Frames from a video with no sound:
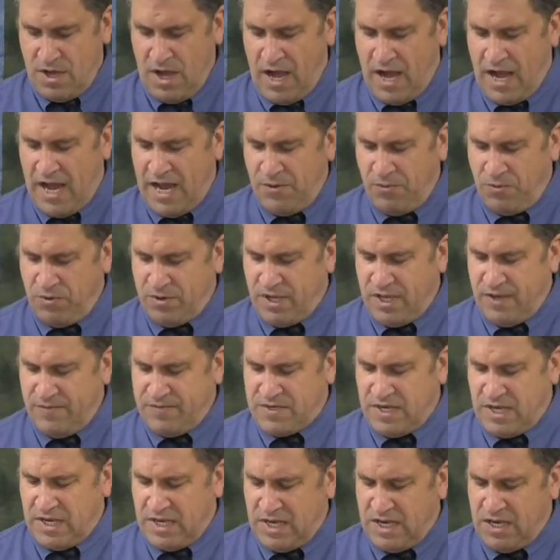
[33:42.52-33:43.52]
I will give
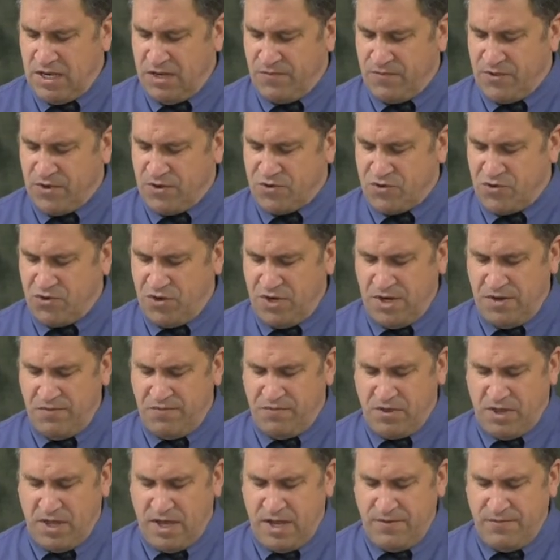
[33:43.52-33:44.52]
to eat of the tree of
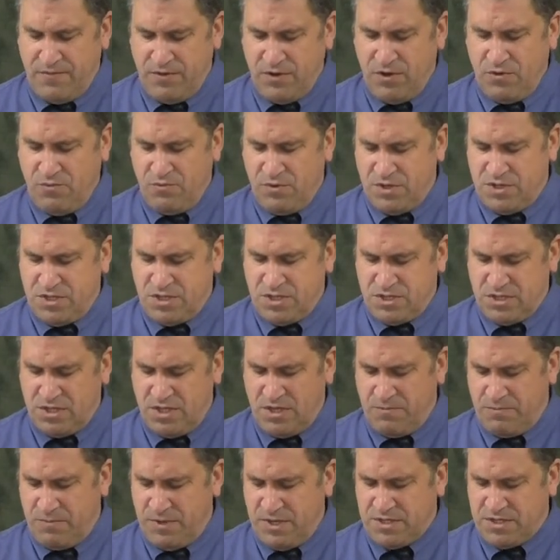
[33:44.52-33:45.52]
life which is in
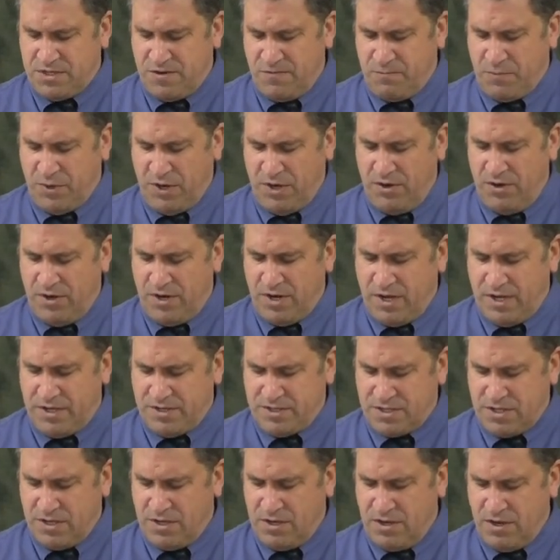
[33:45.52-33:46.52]
the midst of
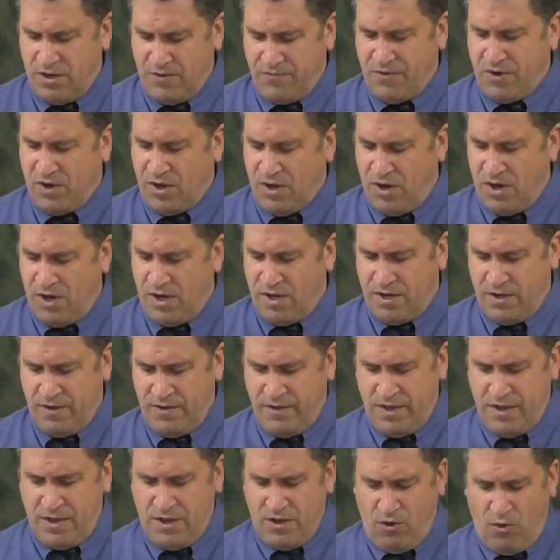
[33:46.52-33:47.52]
paradise of God.
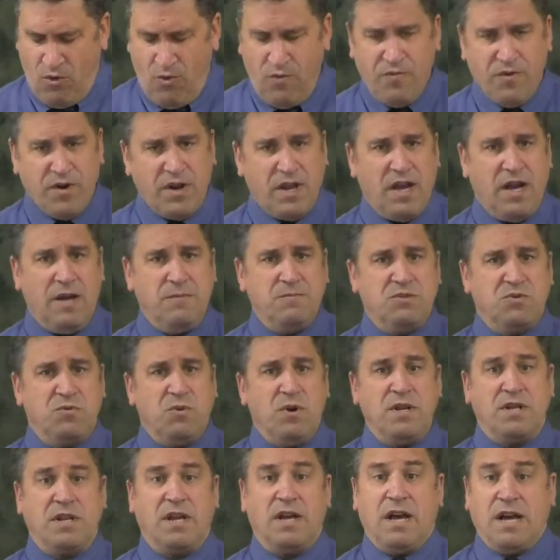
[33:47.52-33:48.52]
Overcomes
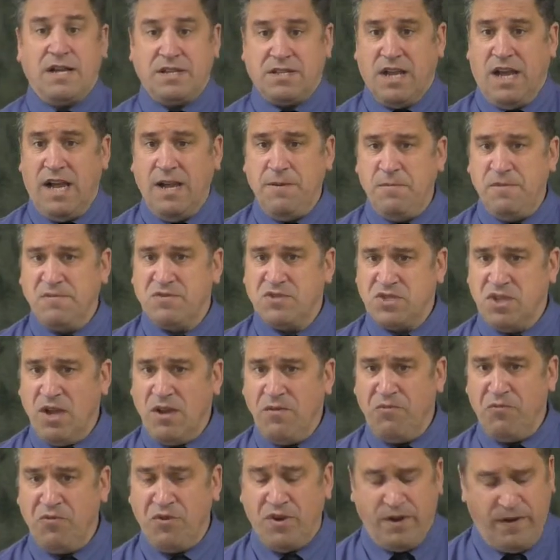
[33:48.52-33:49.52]
what? A time of
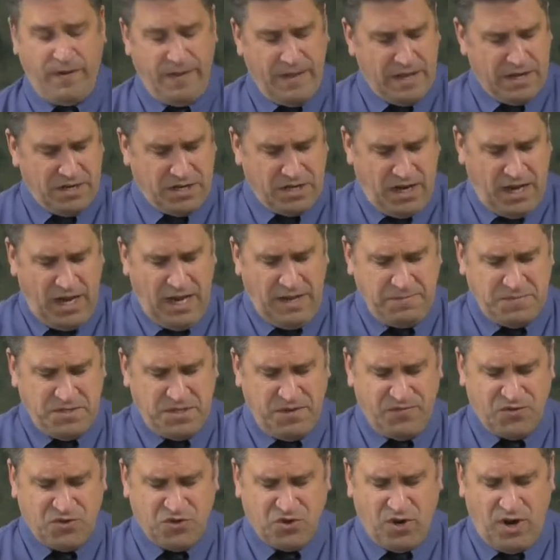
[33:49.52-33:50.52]
suffering, times
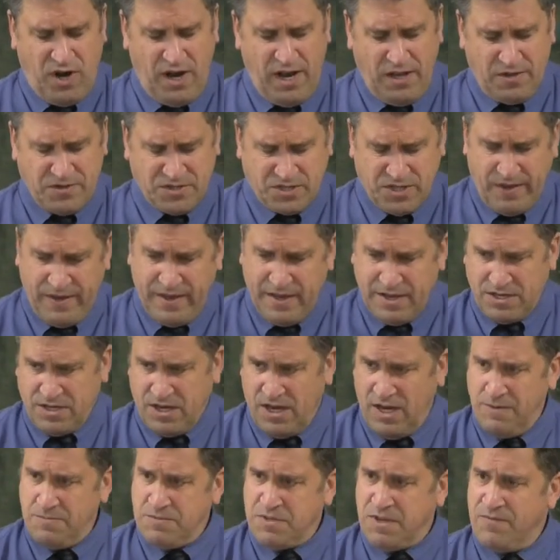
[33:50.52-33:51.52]
of trials,
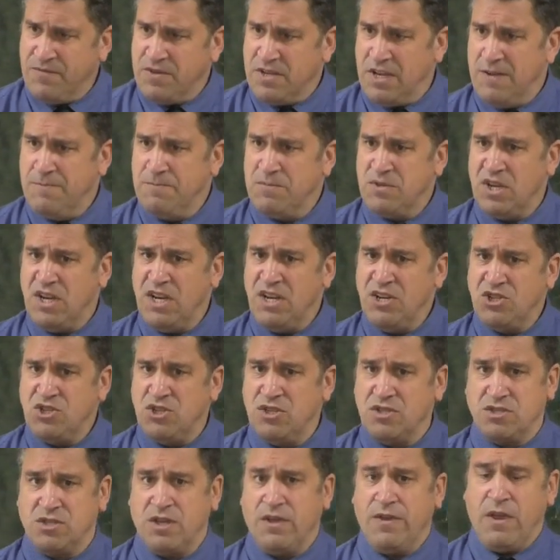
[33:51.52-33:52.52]
times of
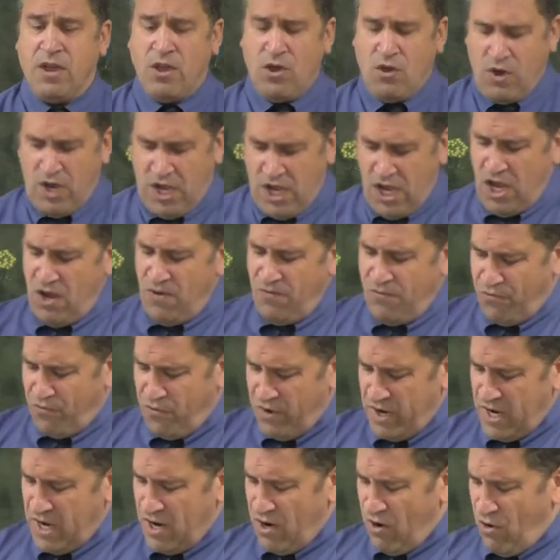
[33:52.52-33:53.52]
temptations. If
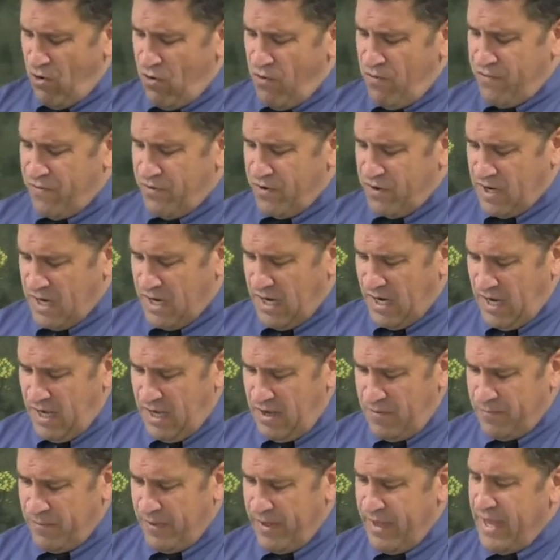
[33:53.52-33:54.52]
we
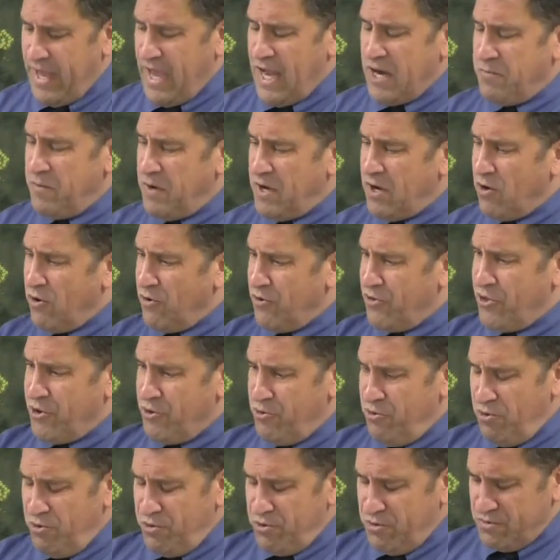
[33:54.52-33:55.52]
overcome and we go
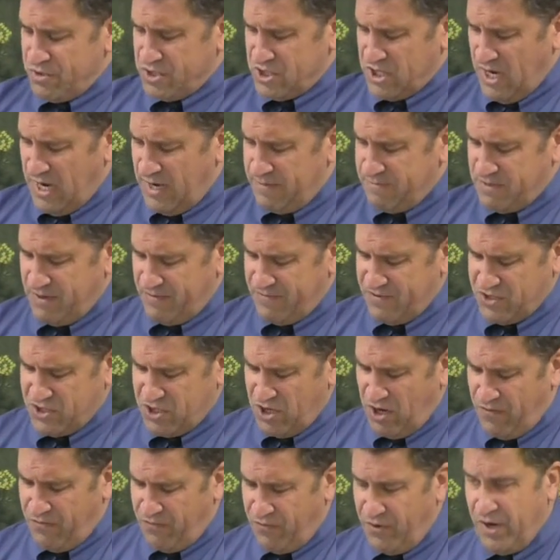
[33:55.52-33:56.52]
through those times of
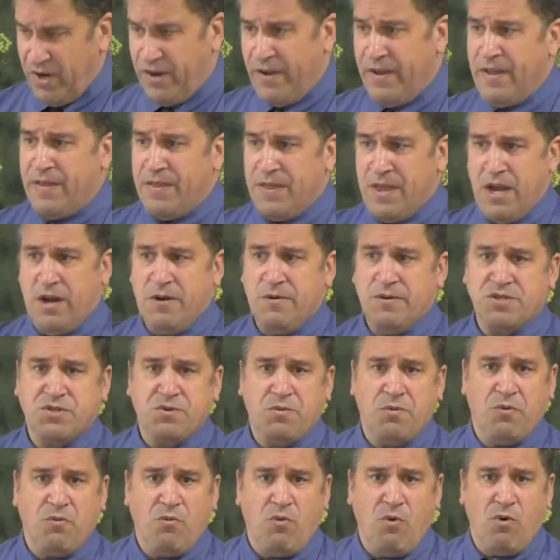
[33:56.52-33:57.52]
suffering, there is
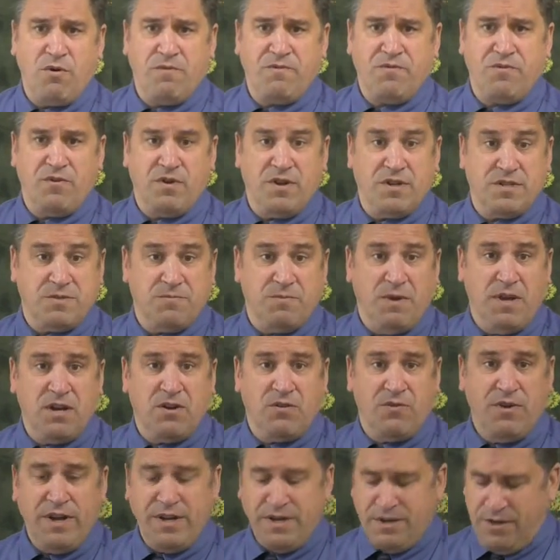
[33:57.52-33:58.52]
a reward for us. Am I
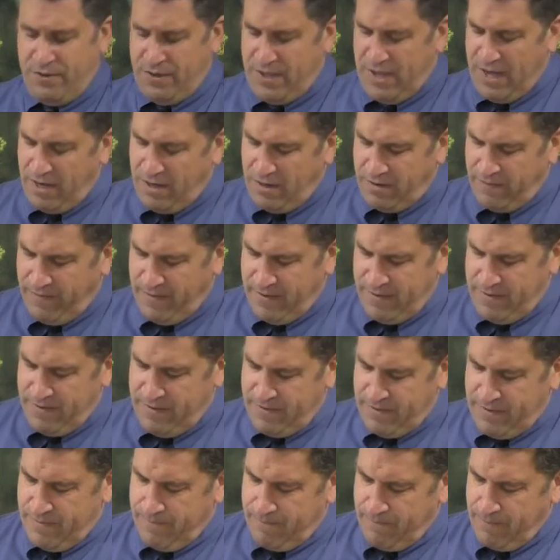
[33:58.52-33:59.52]
correct on that?
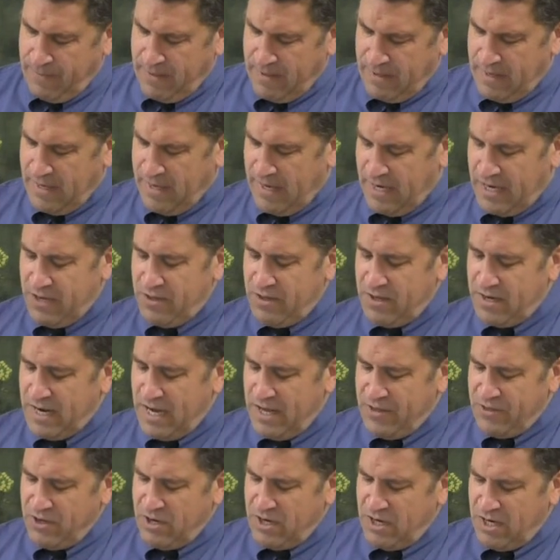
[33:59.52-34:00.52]
He that
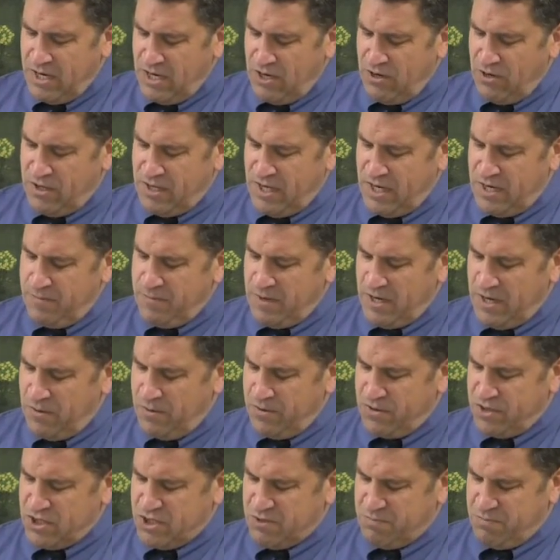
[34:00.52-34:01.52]
hath an ear, let him hear
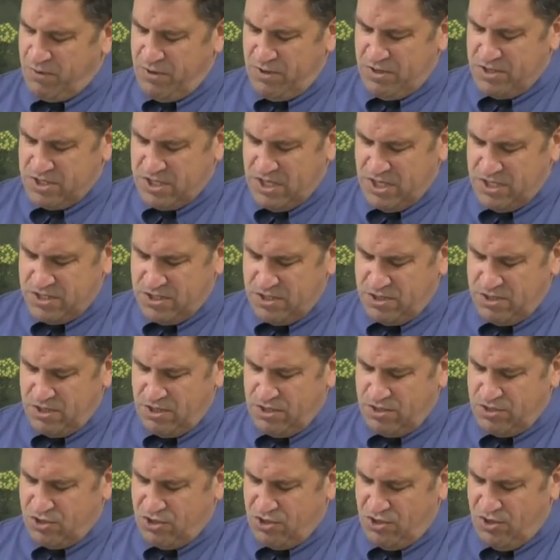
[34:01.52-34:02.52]
what the Spirit says unto
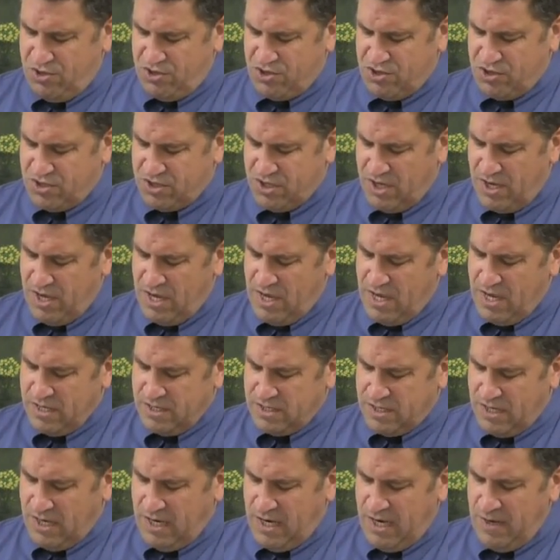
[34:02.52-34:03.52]
the churches.
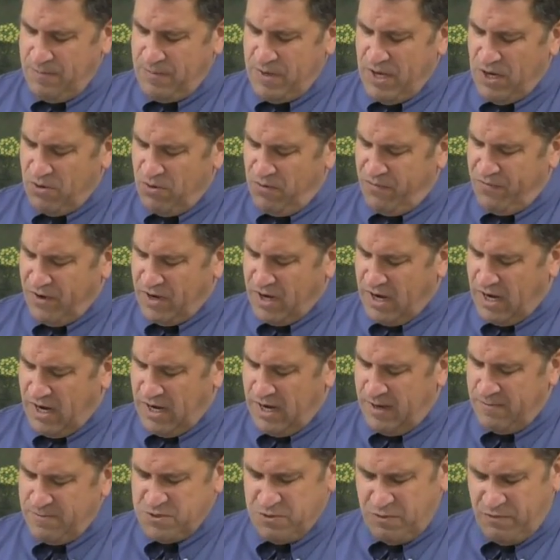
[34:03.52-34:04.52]
To him that
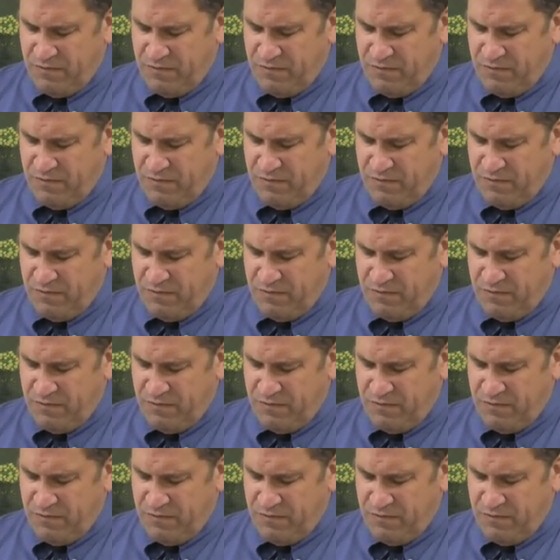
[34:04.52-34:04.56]
overcomes,